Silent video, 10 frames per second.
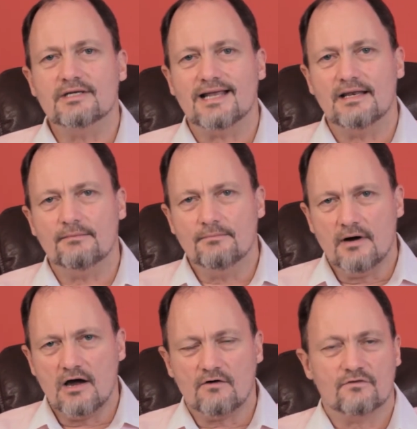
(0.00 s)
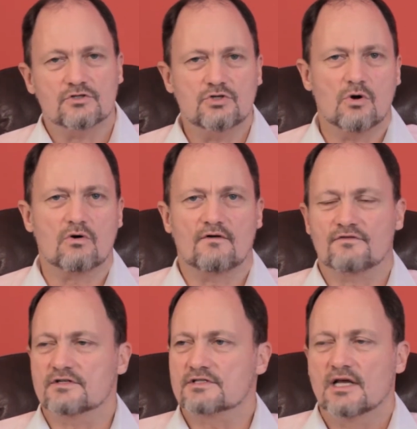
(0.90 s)
it in my office, your
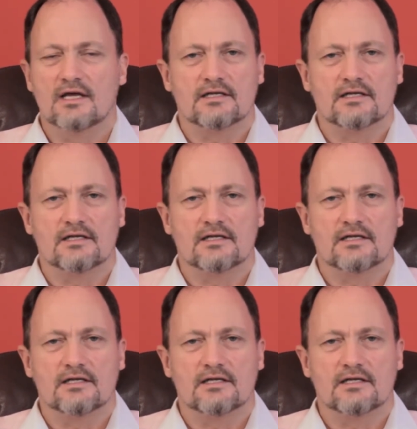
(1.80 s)
office,